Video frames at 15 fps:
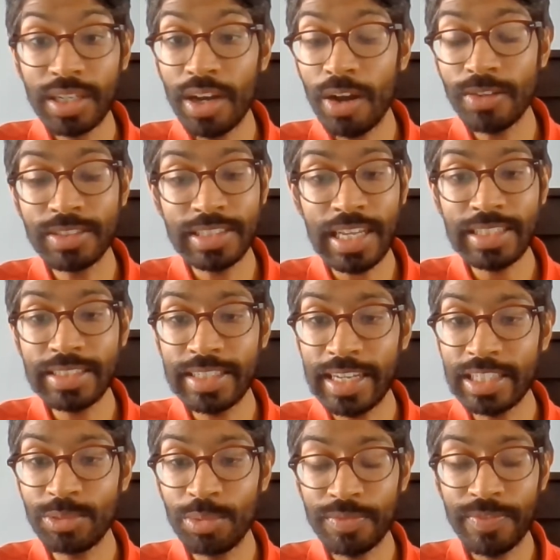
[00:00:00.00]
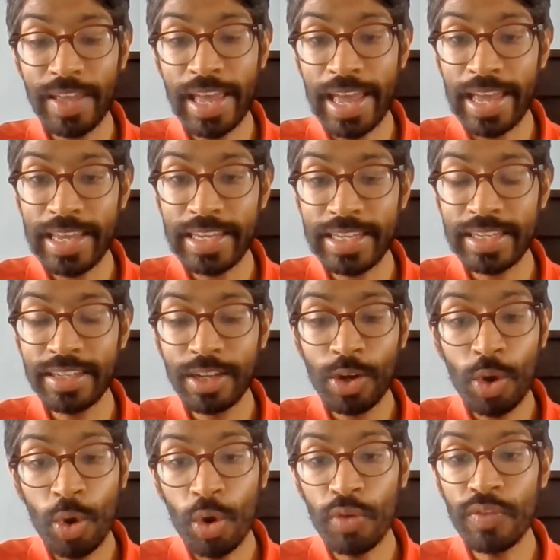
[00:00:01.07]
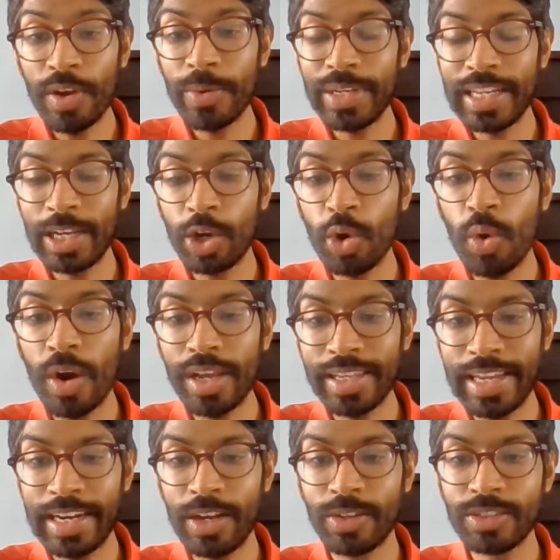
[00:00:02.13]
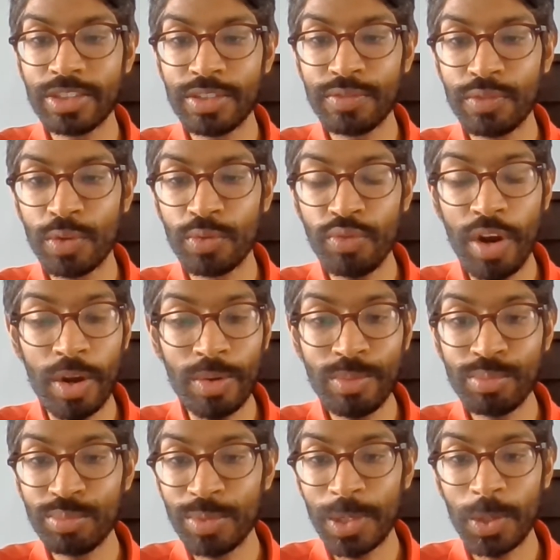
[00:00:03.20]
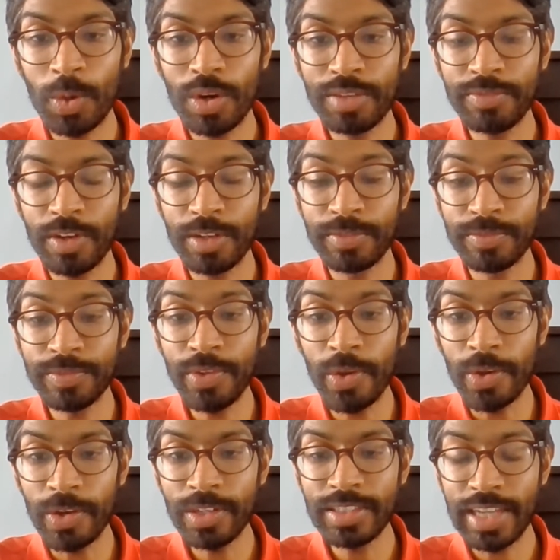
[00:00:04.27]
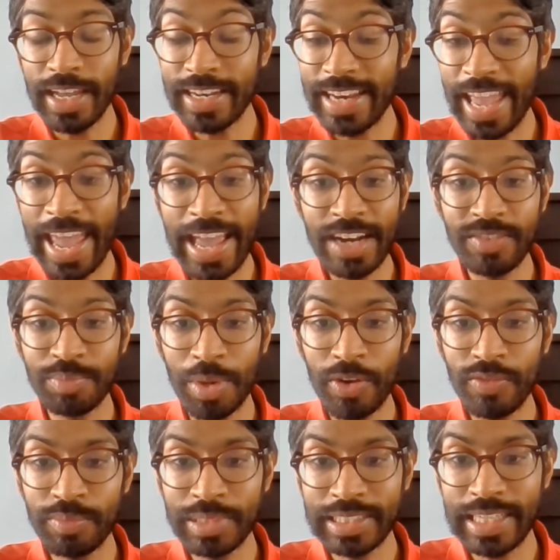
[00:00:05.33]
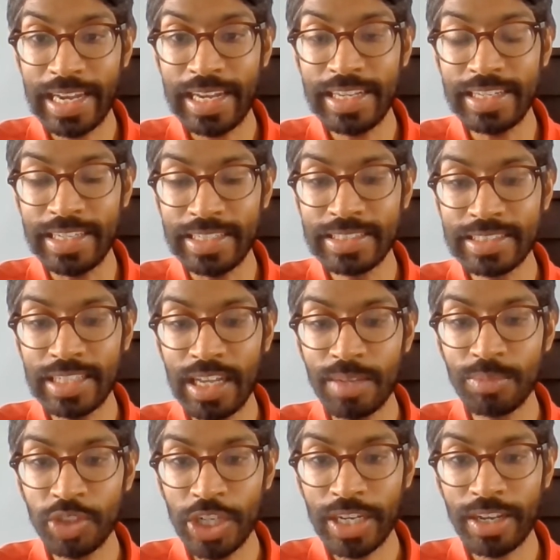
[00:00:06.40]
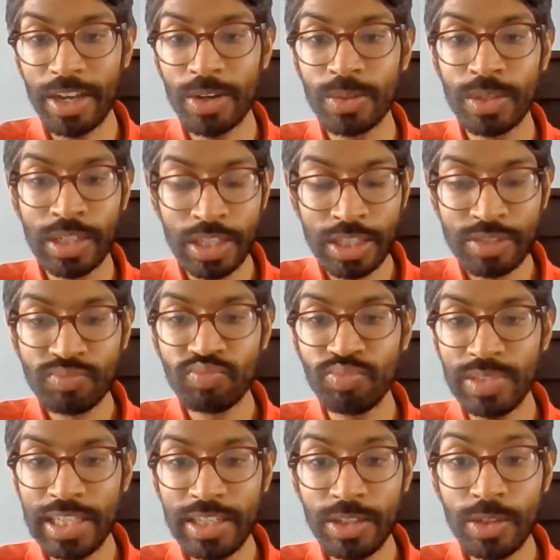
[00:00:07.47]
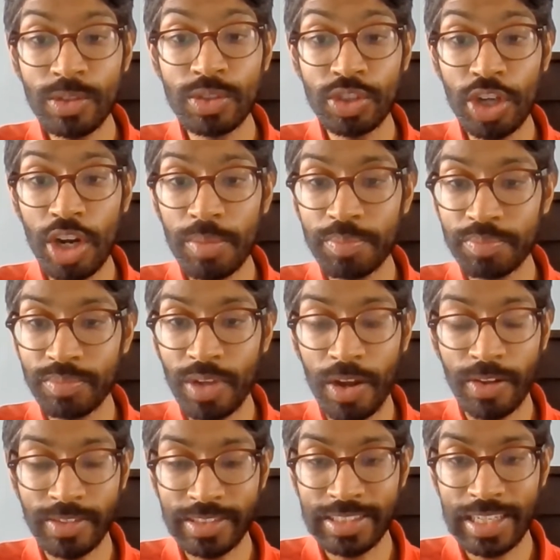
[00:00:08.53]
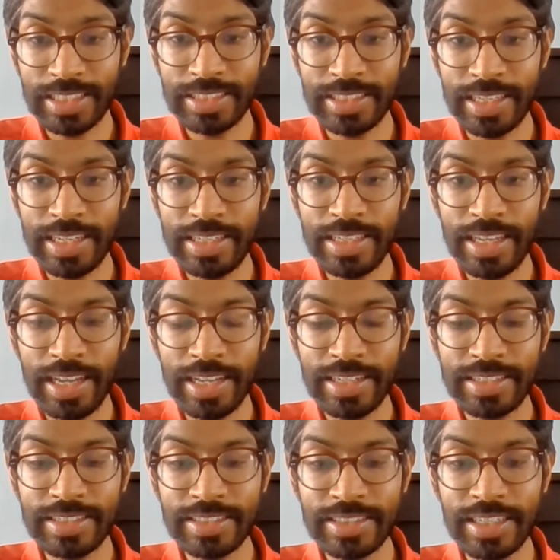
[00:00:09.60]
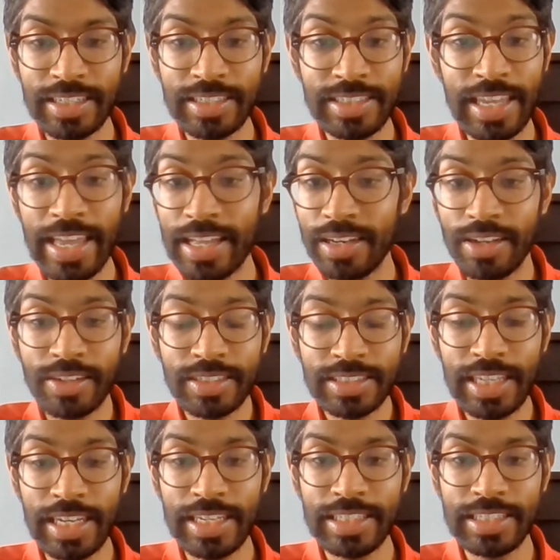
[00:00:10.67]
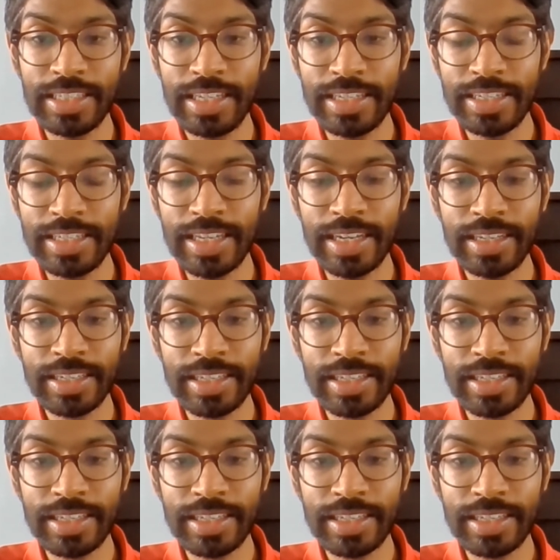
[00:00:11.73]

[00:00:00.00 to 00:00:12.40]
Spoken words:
On Saturday, to be fair, although he didn't quite get it onto the front row, qualifying third and ahead of both Mercedes, Checo did a good job on Saturday, and yeah, like I say, he